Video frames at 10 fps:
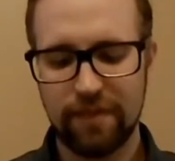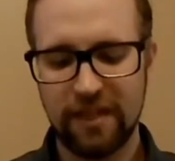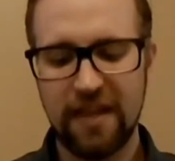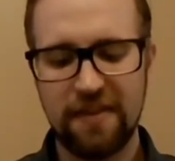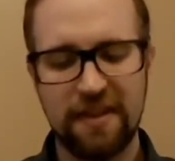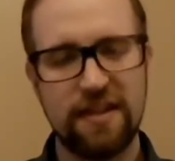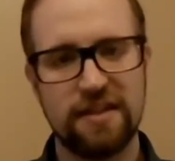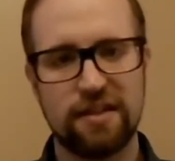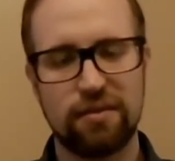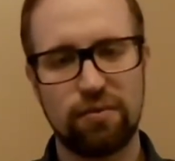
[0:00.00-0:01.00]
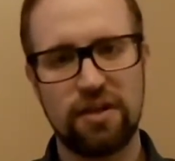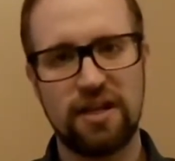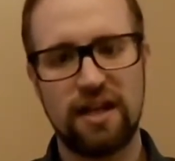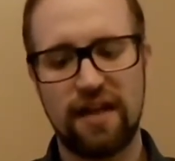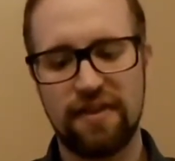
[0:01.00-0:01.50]
get these
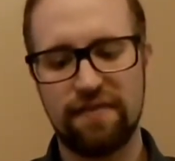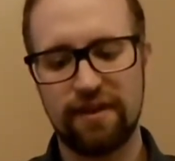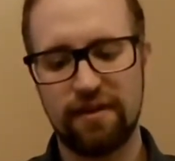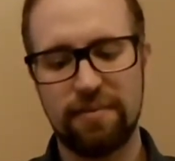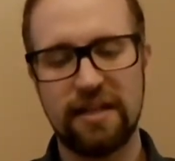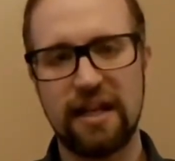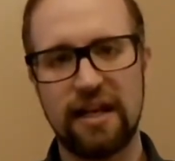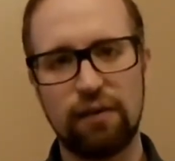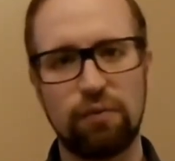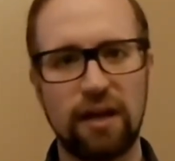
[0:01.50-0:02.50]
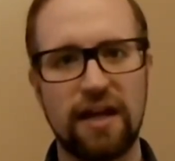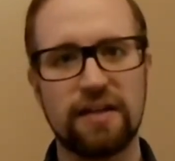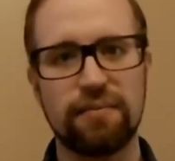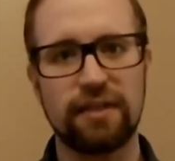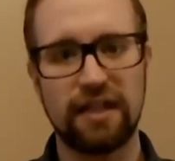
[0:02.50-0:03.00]
three at the very beginning
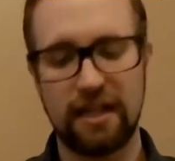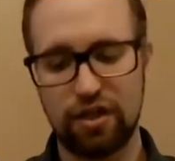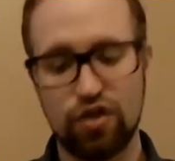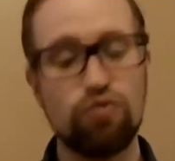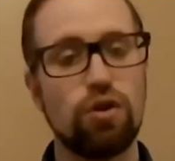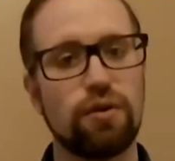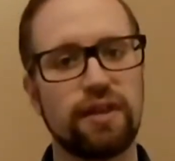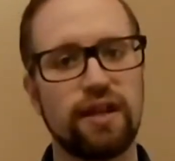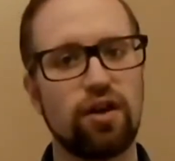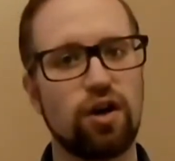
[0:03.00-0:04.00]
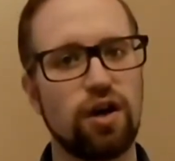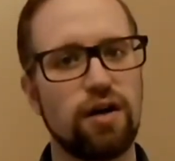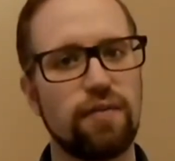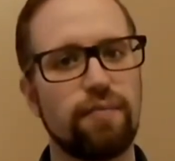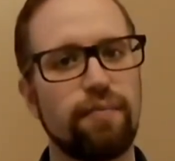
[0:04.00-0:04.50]
randomly, and you know what they are,
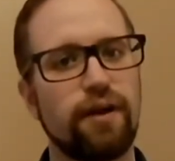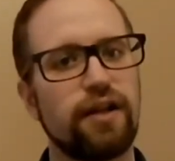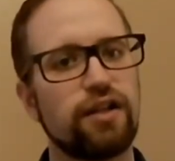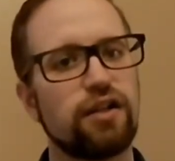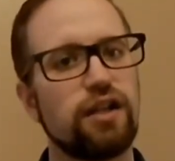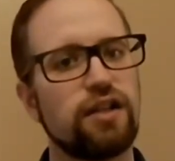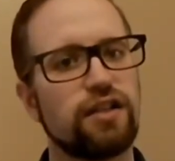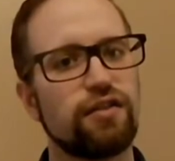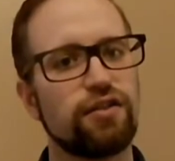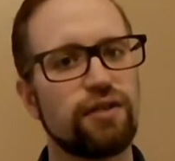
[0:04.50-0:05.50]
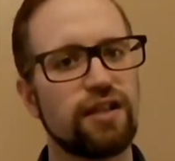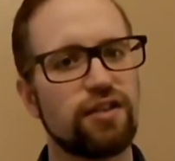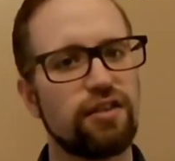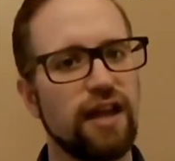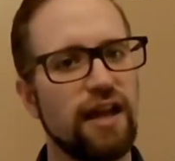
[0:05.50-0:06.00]
but until you get
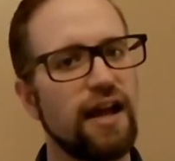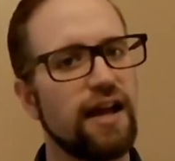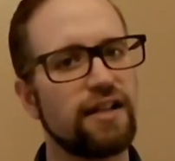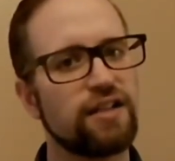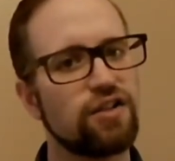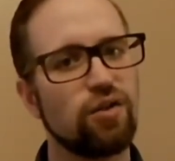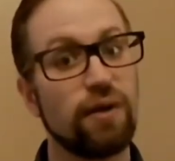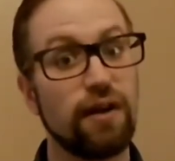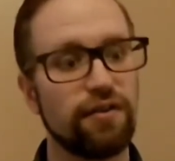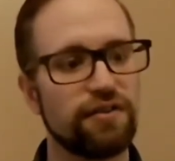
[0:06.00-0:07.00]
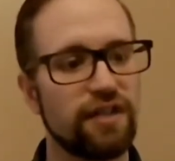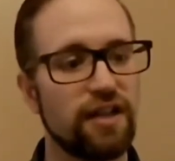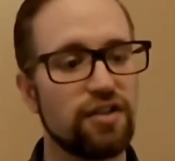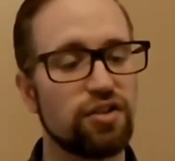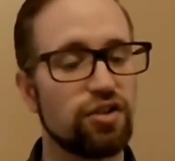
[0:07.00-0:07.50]
to that act, no one else
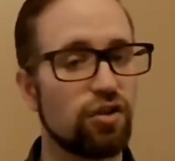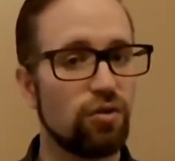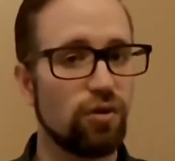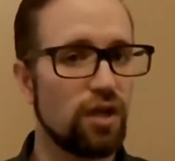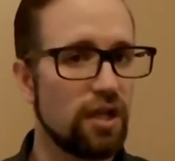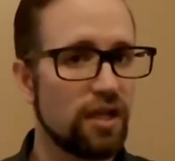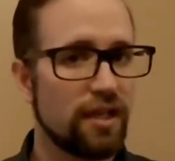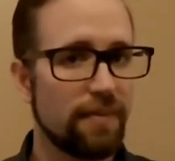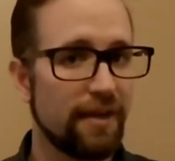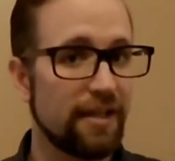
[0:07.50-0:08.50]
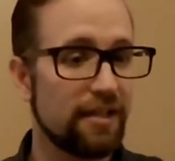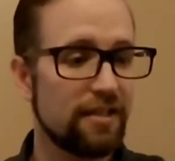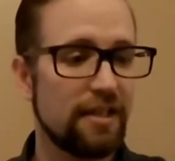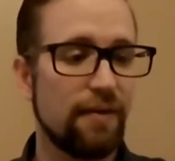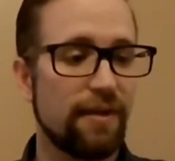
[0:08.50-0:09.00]
does. So
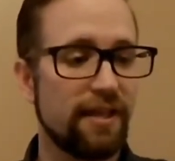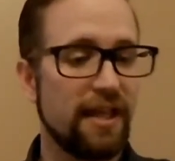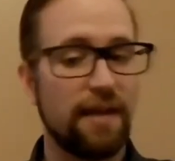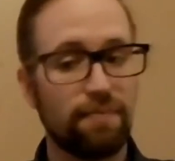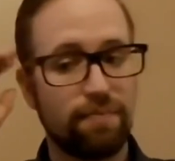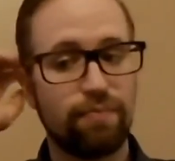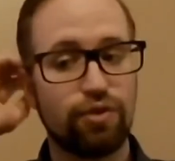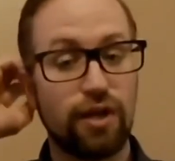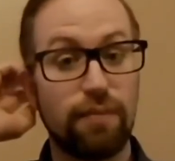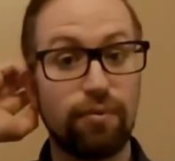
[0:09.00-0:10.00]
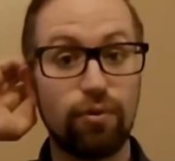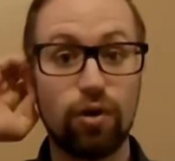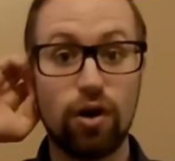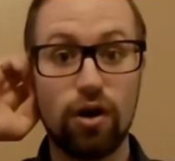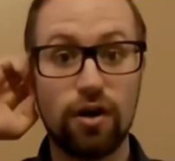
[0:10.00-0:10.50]
that way they can't try to pull
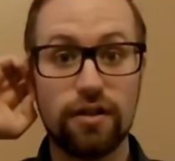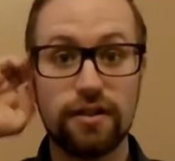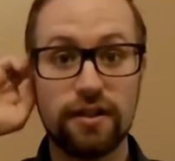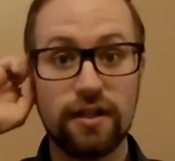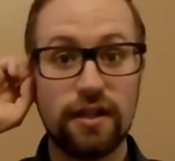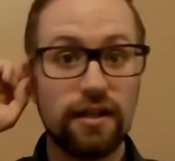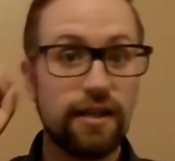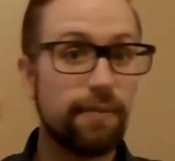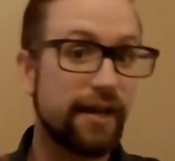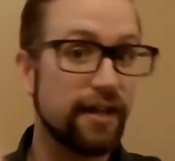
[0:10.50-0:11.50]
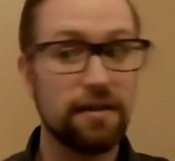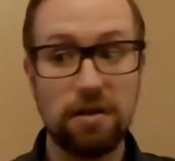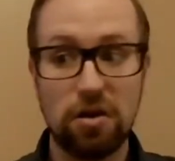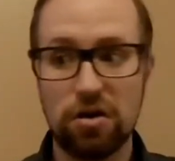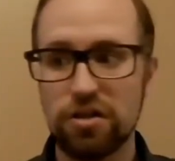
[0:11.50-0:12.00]
cards that might
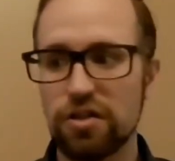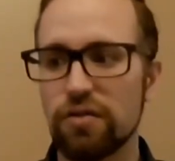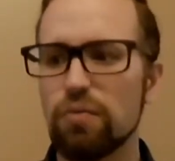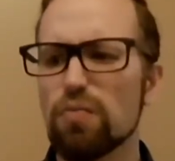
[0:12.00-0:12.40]
hurt you.